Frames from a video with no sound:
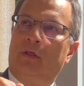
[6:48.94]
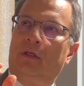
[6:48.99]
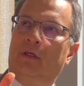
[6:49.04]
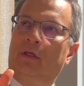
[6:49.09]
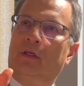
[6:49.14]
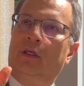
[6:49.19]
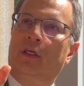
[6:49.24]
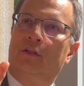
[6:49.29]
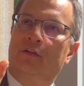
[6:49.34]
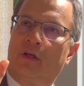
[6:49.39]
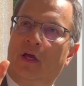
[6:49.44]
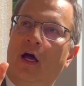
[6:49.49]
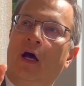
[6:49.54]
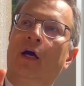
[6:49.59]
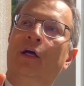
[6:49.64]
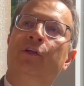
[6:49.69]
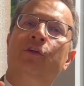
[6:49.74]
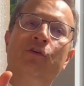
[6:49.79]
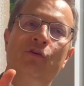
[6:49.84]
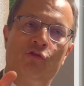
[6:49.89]
It's
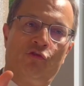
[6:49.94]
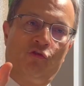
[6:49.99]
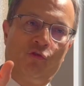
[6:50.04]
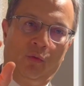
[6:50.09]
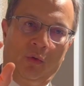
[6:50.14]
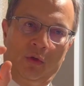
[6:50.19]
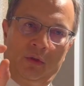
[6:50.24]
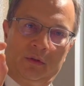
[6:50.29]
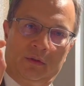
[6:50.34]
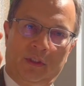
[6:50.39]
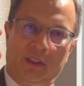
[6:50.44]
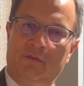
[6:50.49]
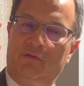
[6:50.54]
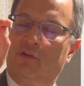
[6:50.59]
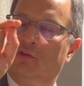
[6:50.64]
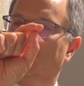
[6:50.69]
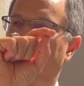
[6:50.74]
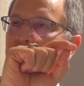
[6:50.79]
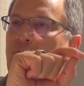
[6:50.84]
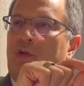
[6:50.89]
unusual if
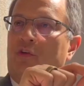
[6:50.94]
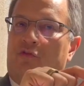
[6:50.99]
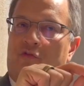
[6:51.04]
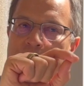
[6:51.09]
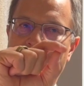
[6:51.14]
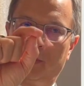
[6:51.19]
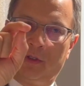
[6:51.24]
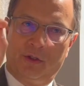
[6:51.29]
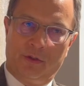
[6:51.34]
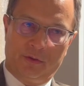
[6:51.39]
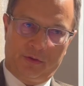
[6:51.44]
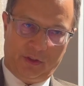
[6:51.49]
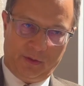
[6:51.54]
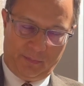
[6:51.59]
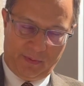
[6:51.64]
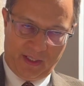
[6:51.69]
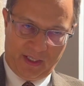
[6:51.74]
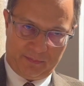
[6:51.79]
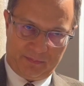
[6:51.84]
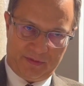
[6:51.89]
you switch from Coke to
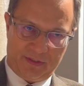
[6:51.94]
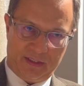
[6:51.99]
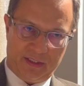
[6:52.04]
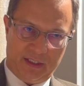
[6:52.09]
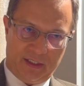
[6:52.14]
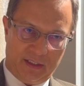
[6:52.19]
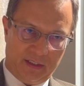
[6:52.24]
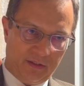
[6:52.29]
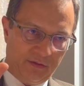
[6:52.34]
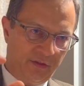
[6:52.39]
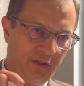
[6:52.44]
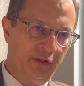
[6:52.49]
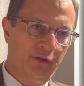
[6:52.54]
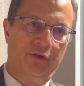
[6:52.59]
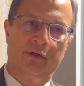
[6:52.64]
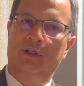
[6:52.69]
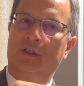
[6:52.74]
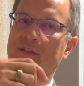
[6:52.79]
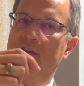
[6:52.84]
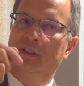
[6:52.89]
Pepsi that you're
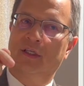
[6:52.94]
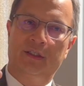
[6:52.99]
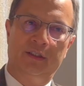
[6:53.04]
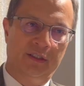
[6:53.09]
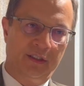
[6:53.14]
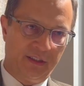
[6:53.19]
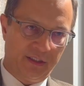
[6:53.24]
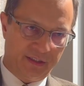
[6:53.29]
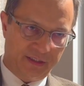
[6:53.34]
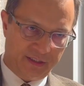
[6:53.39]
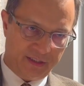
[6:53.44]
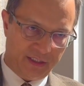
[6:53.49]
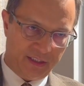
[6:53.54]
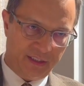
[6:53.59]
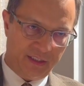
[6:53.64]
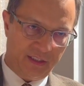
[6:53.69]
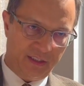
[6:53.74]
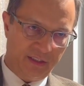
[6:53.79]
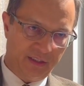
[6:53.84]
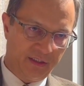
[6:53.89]
going to suddenly
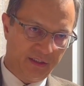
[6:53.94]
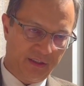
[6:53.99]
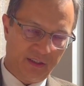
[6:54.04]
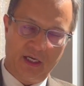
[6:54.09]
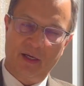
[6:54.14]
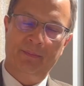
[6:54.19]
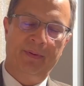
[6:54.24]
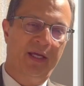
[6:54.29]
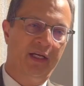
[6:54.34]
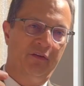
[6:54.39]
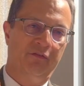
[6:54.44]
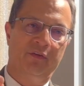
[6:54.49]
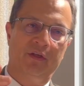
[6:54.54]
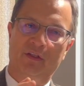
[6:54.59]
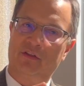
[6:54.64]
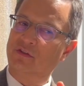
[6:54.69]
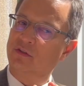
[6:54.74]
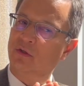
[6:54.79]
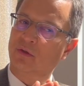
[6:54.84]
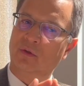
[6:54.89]
see a benefit.
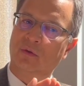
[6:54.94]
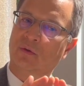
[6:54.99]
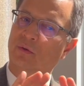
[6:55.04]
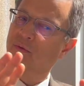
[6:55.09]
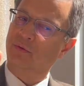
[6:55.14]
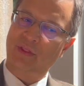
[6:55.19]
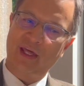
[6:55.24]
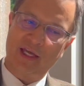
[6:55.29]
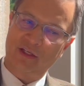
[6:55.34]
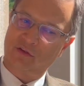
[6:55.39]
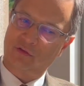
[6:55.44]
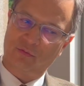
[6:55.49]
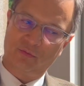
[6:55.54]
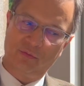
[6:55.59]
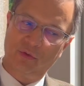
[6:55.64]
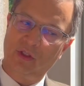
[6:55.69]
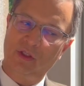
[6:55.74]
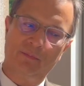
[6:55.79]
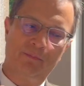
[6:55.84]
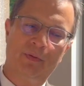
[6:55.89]
So that's
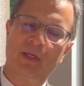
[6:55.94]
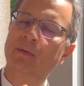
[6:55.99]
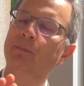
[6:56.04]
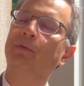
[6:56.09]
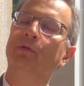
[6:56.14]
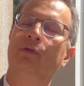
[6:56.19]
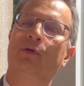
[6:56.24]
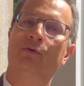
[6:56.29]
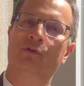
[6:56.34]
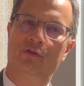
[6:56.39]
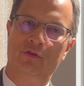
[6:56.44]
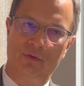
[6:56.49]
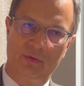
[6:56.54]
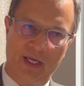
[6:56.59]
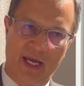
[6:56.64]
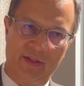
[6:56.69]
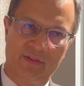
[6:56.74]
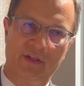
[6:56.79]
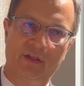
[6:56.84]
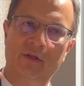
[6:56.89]
really, people don't do
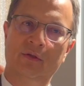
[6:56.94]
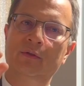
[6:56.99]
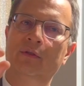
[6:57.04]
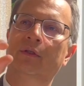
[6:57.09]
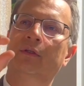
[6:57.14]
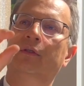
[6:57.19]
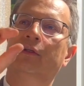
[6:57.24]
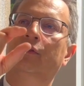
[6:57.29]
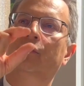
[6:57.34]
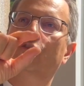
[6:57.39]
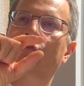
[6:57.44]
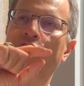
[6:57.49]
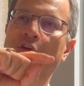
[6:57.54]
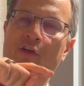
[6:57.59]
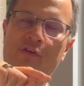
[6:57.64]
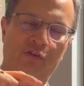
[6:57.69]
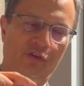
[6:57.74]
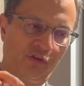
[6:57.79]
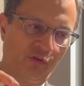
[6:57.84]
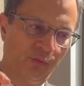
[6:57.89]
that. They don't
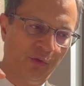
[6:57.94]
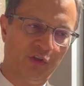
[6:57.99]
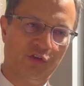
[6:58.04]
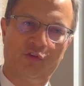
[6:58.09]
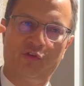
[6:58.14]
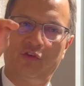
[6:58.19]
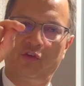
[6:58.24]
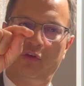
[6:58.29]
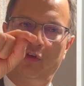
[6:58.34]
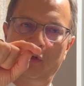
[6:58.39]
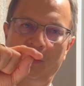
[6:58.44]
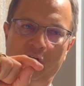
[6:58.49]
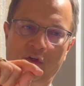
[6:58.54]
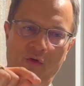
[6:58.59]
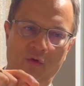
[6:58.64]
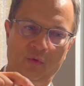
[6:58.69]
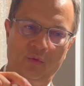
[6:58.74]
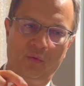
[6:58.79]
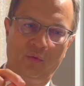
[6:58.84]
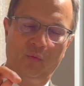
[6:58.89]
just switch
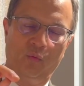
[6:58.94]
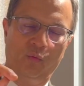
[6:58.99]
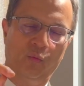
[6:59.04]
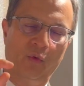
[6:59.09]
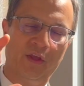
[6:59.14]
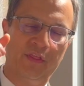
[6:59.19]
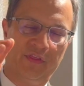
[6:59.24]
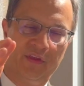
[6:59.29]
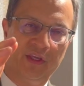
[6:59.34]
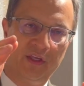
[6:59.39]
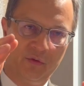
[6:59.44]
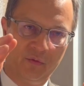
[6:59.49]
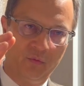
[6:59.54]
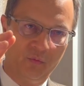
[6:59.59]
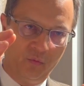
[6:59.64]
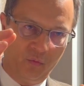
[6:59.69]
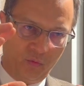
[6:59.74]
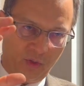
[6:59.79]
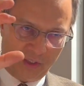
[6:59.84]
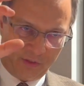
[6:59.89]

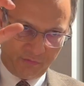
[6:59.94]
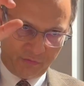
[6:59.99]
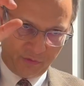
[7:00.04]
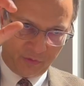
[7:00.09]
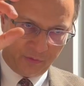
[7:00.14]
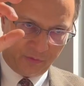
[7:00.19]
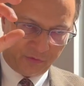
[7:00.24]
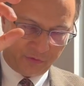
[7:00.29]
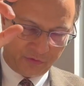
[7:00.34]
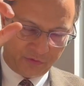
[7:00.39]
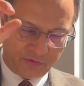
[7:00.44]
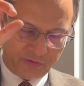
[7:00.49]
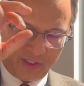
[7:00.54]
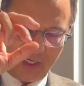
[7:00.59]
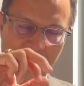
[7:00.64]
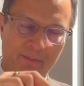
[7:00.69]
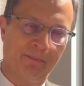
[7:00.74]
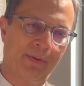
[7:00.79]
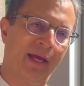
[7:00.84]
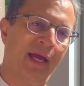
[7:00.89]
within one of those
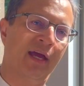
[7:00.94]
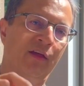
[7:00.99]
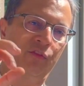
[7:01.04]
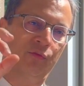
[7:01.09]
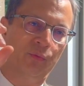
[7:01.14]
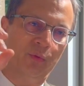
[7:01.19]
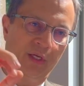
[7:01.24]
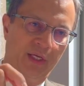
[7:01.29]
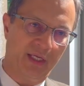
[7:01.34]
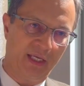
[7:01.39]
same pathway